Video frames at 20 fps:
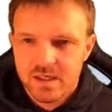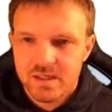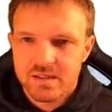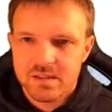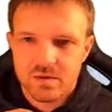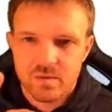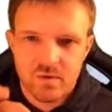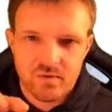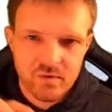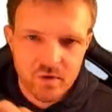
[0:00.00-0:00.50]

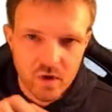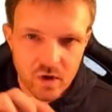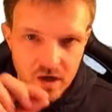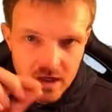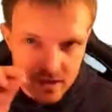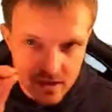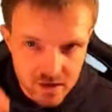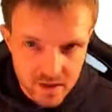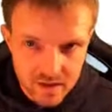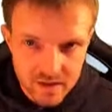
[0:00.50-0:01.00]
So we've got
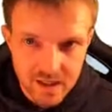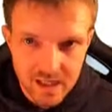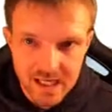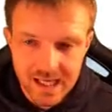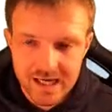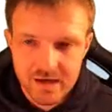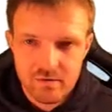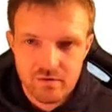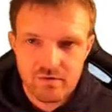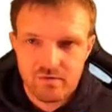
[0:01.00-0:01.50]
another
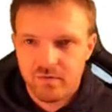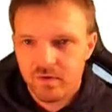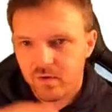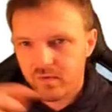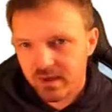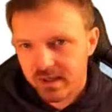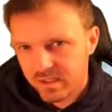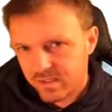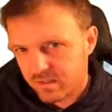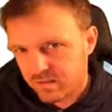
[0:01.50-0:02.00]
layer of
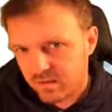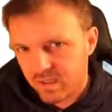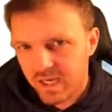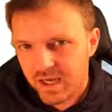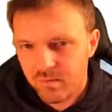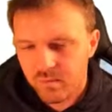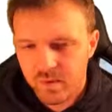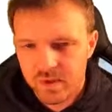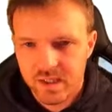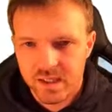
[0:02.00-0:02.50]
fluid
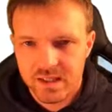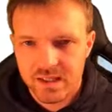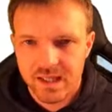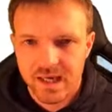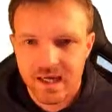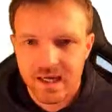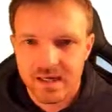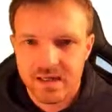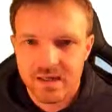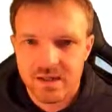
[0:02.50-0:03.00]
within
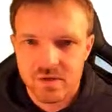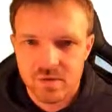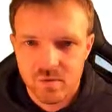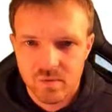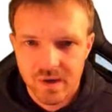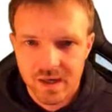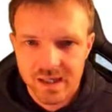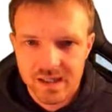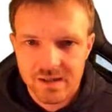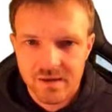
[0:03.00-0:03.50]
there as
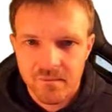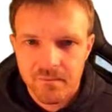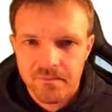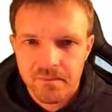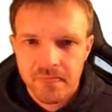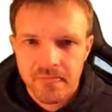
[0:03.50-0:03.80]
well.